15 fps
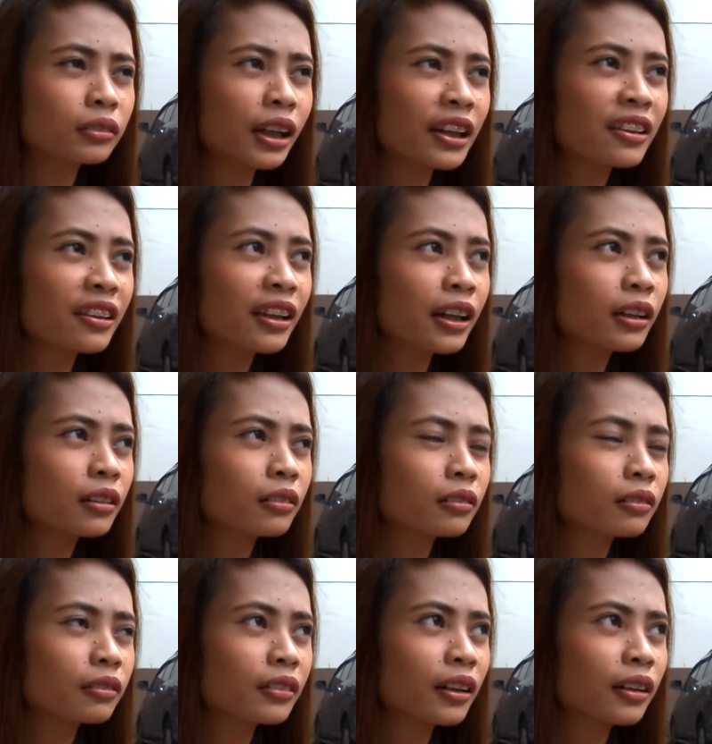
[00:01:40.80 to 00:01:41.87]
I think
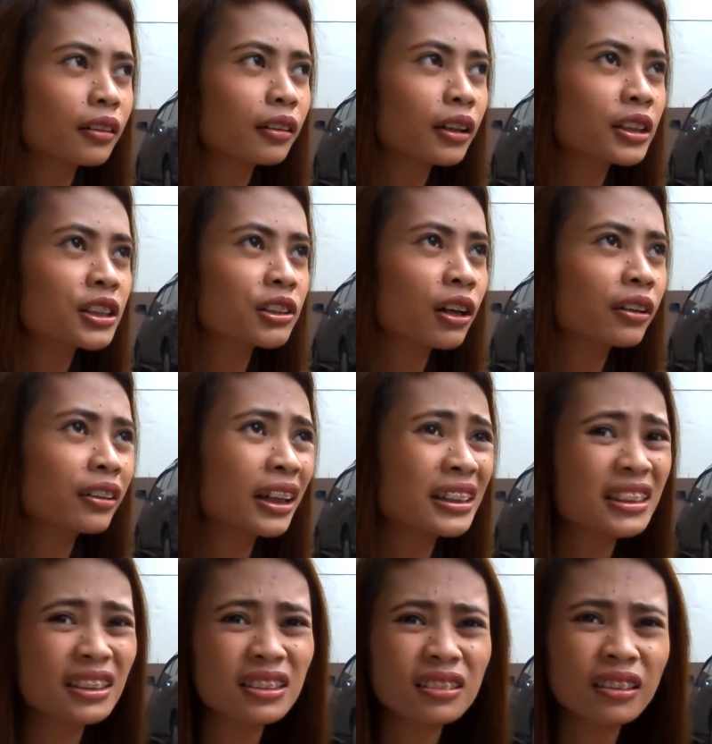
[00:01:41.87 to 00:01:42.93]
it's around
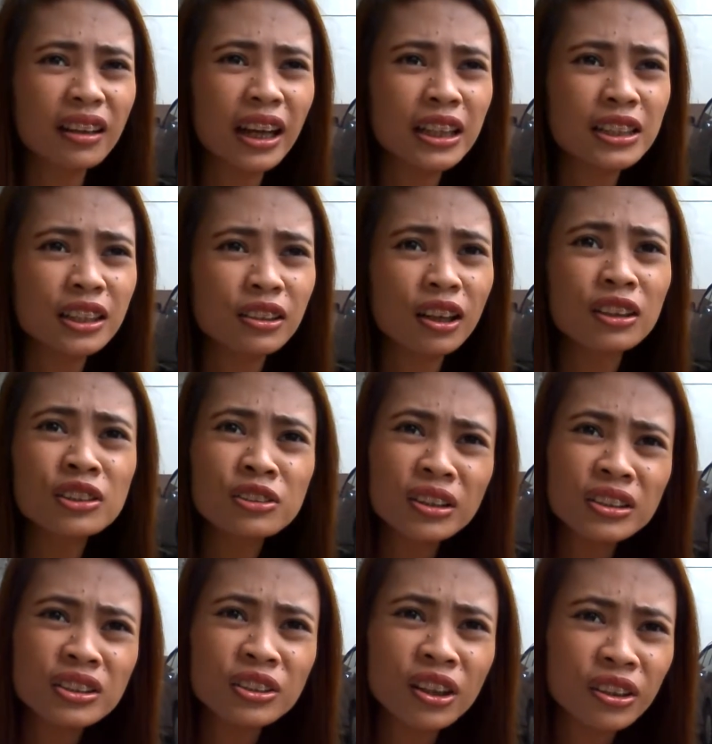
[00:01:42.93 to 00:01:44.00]

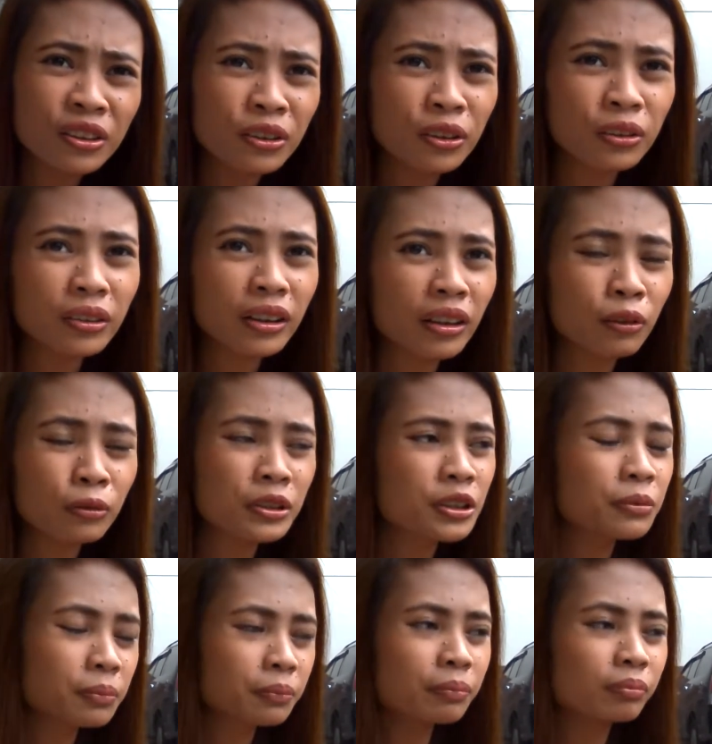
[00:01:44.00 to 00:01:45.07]
1800s, or I don't know, it
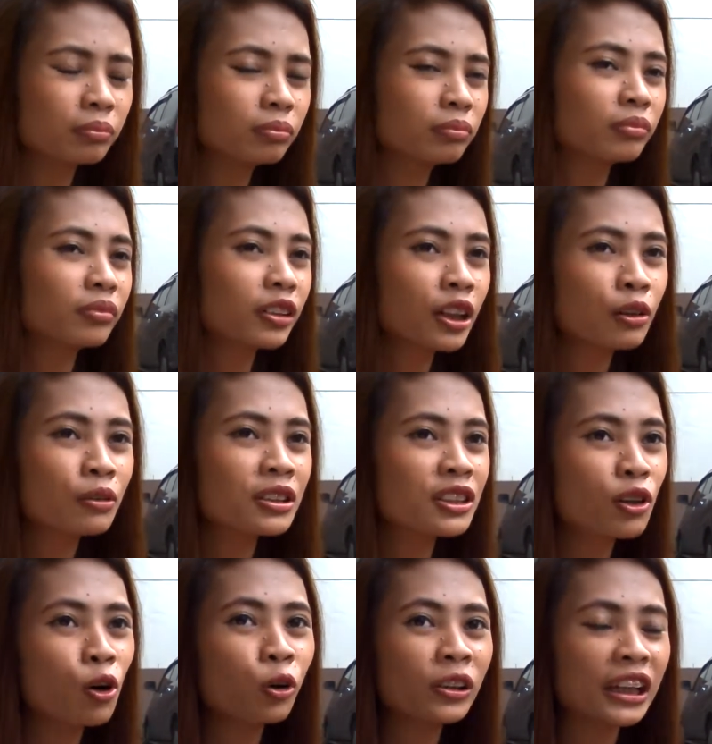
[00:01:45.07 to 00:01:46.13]
was
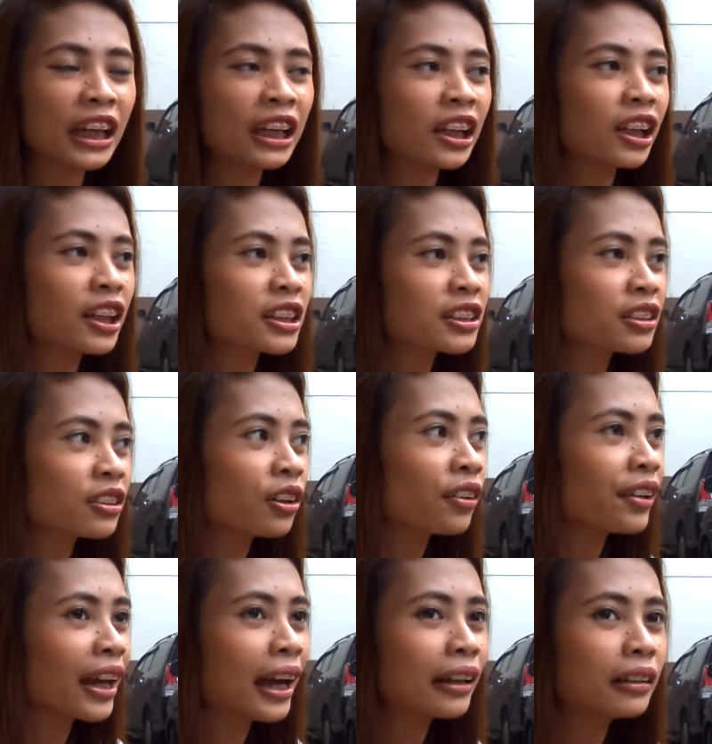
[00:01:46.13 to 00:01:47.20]
old English and
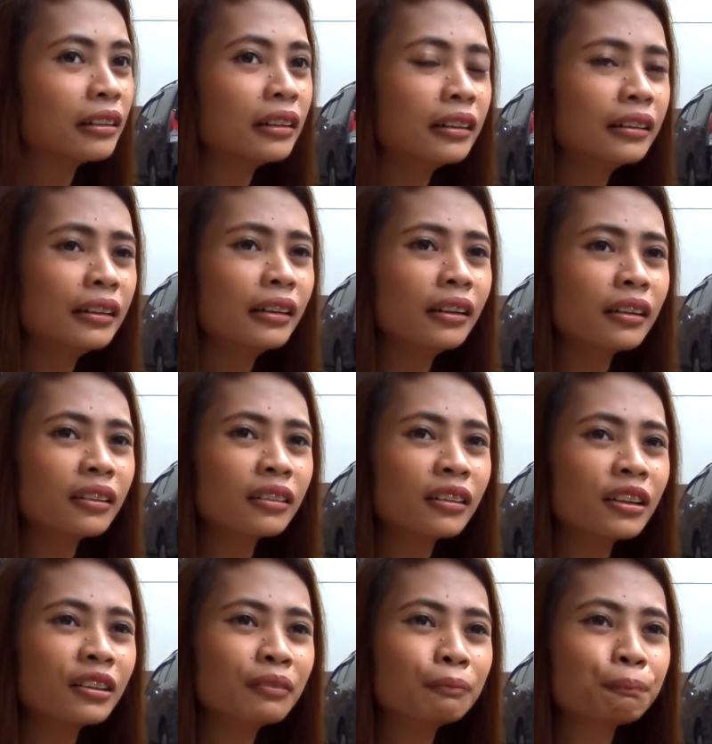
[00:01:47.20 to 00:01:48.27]
all that.
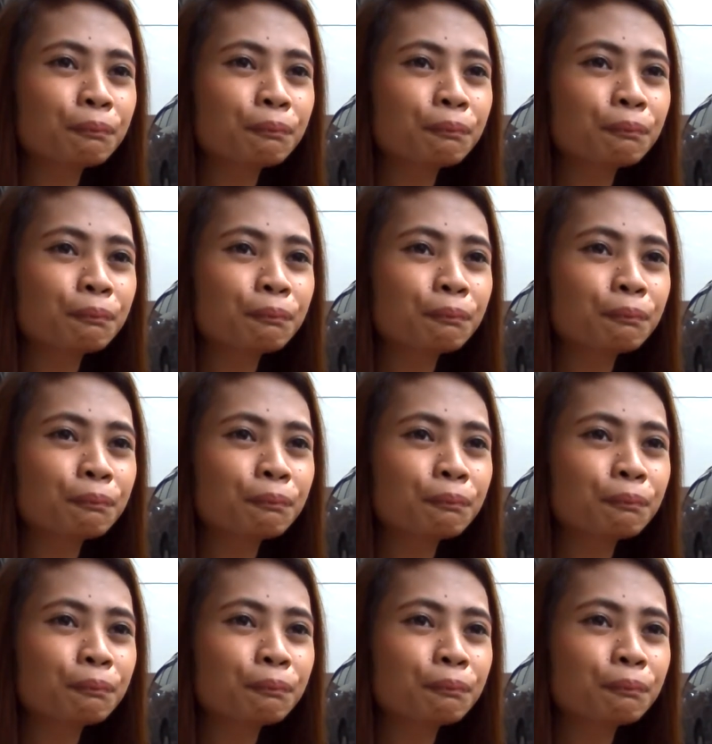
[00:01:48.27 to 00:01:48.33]
Then,